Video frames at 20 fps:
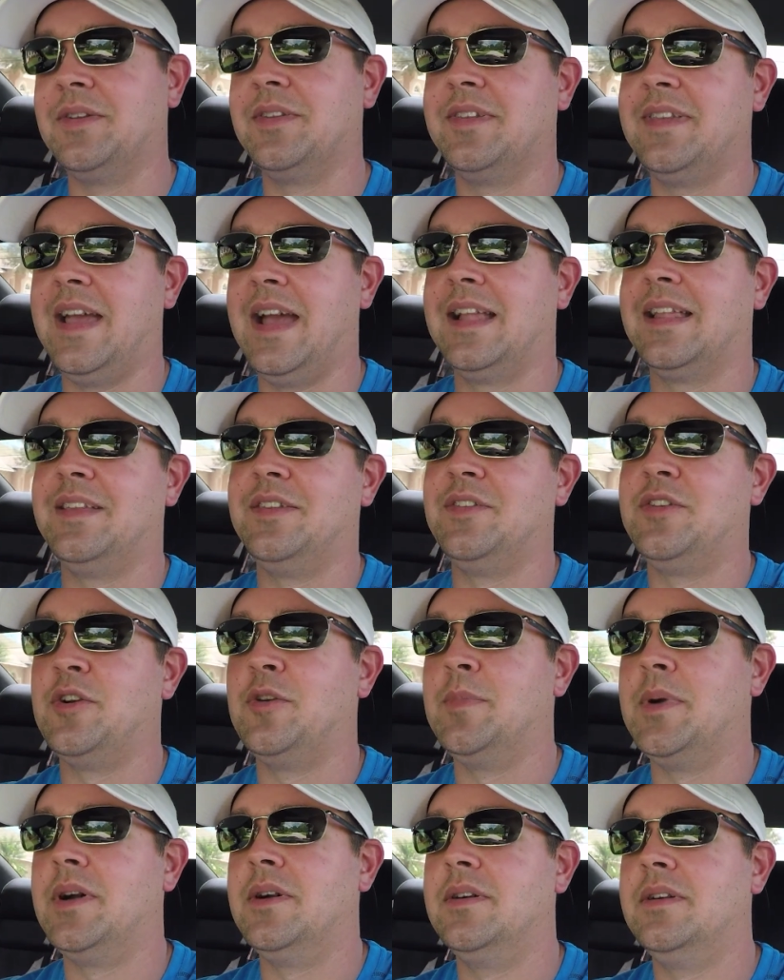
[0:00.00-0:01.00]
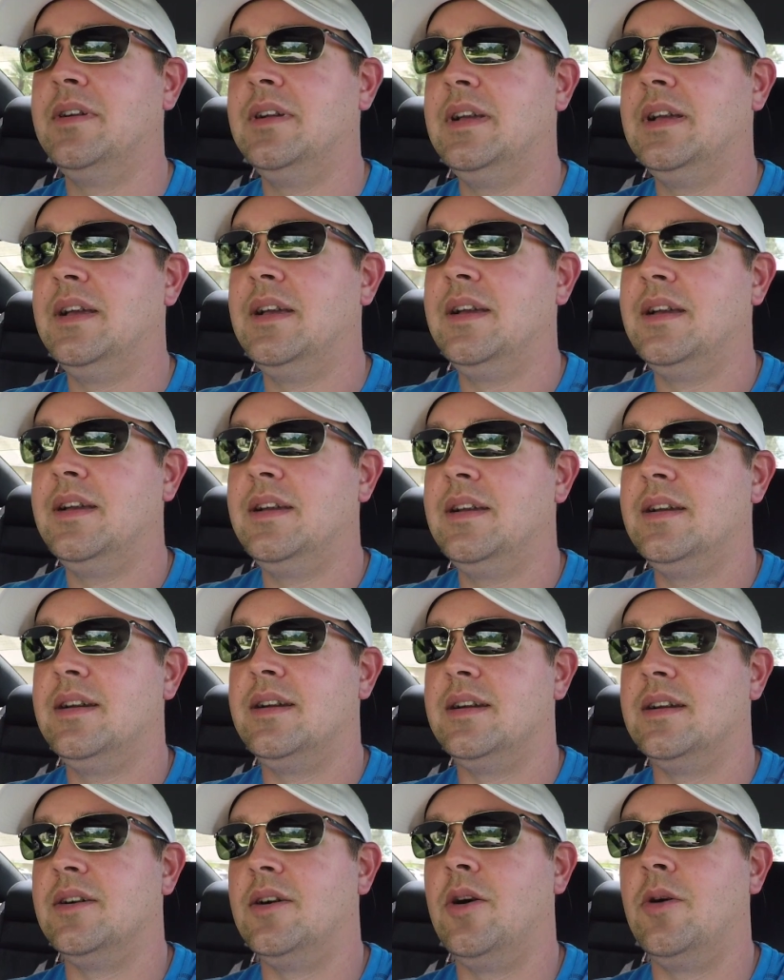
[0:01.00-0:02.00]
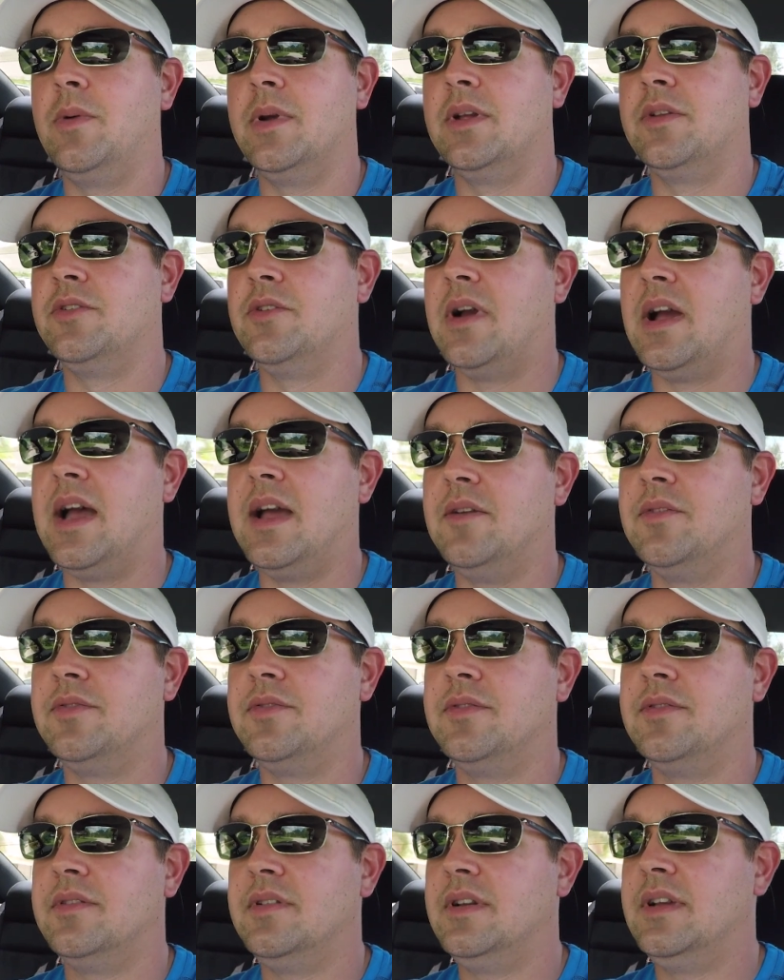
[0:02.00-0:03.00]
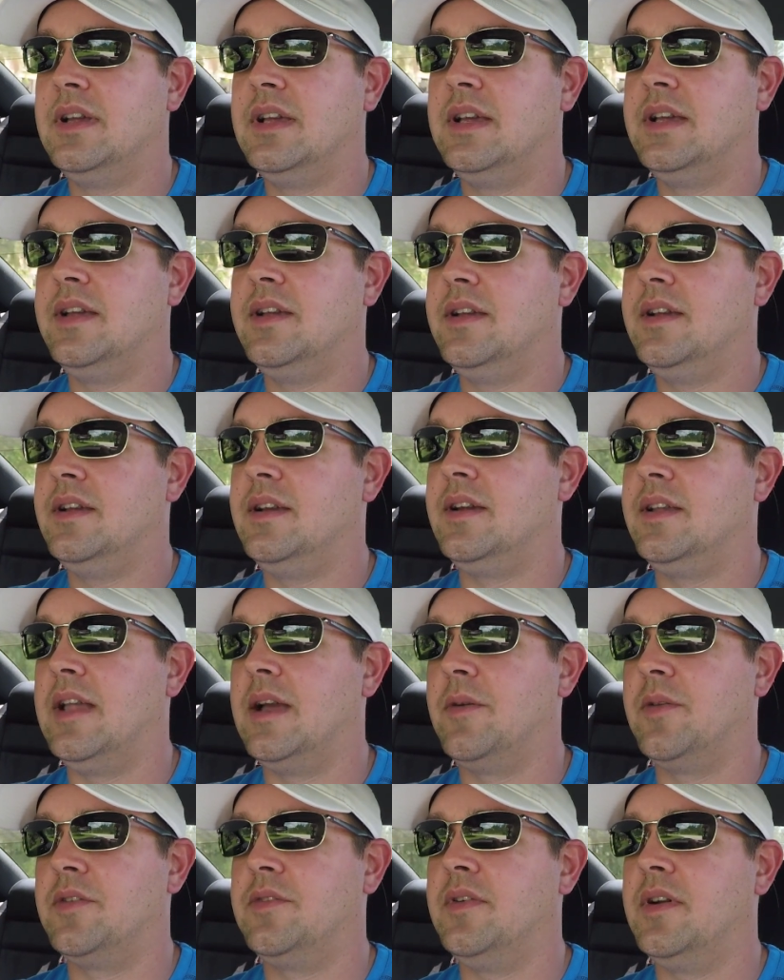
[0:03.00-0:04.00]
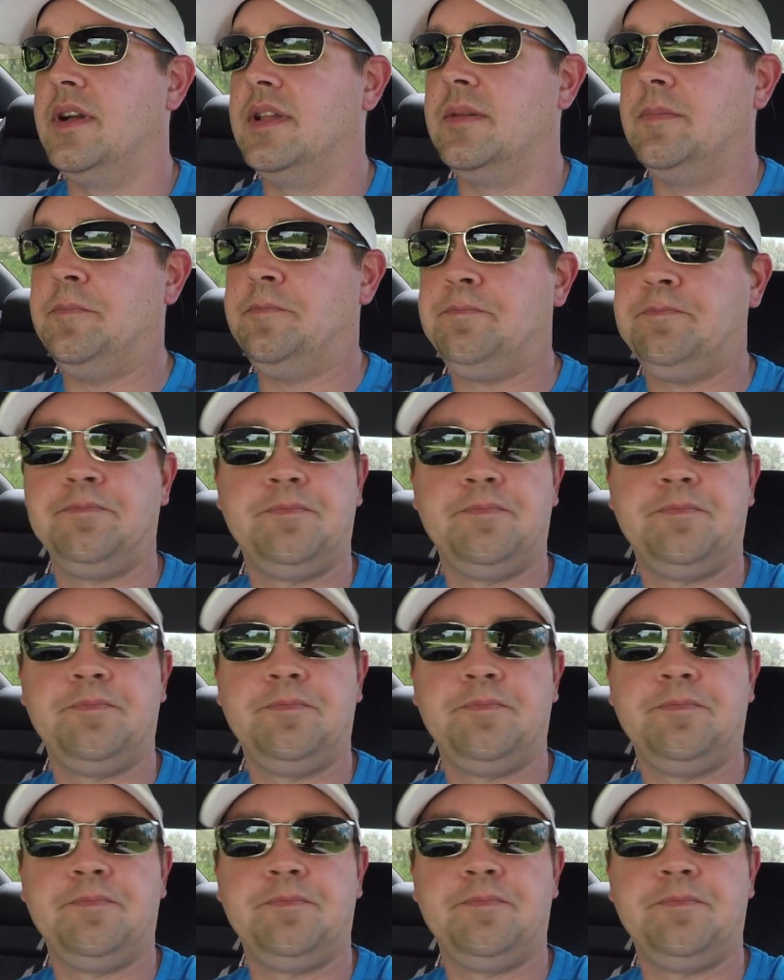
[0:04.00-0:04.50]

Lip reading: Talon turbo, all-wheel drive. That was fun.